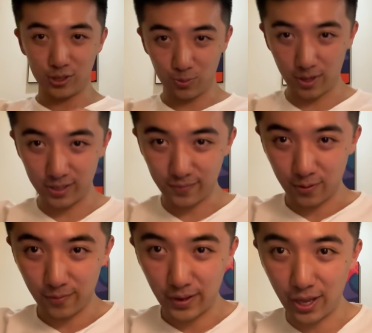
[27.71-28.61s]
just wear this for
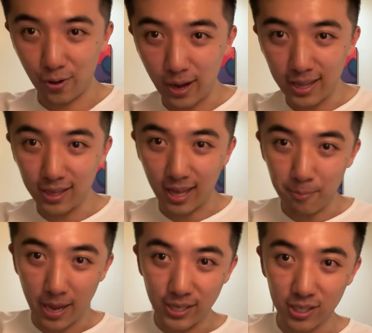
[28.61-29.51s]
the video. I look like a
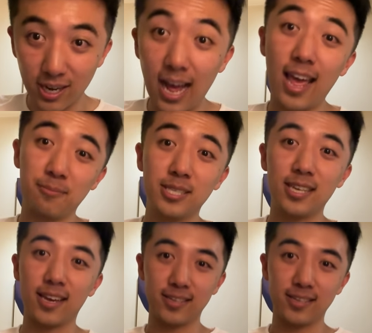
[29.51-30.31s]
patient. I am sick